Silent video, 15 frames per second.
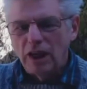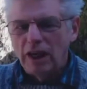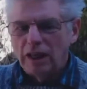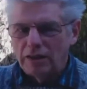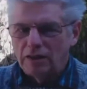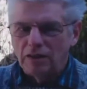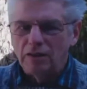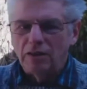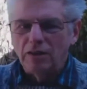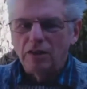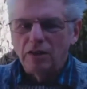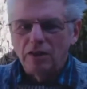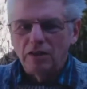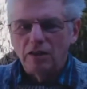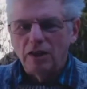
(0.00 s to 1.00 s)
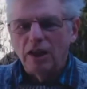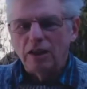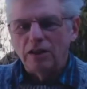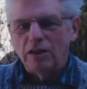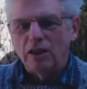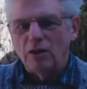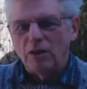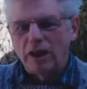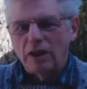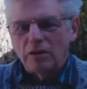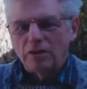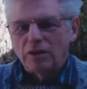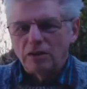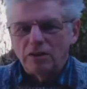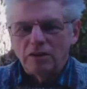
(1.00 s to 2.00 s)
And you get to go
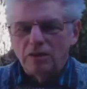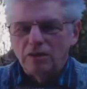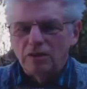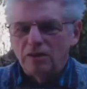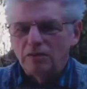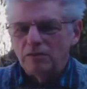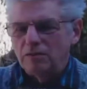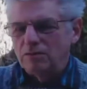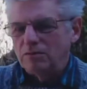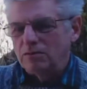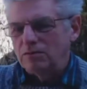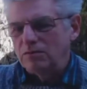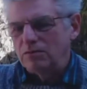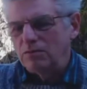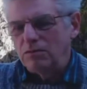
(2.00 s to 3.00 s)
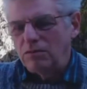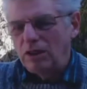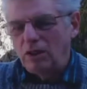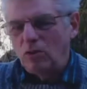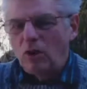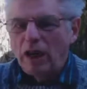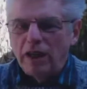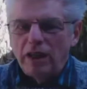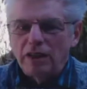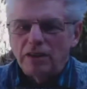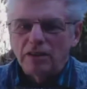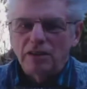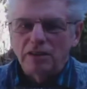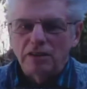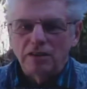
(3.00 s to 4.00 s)
out, and in a way
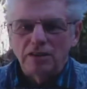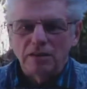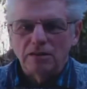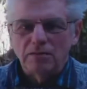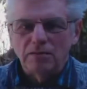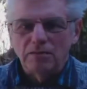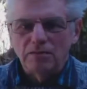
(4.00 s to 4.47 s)
it's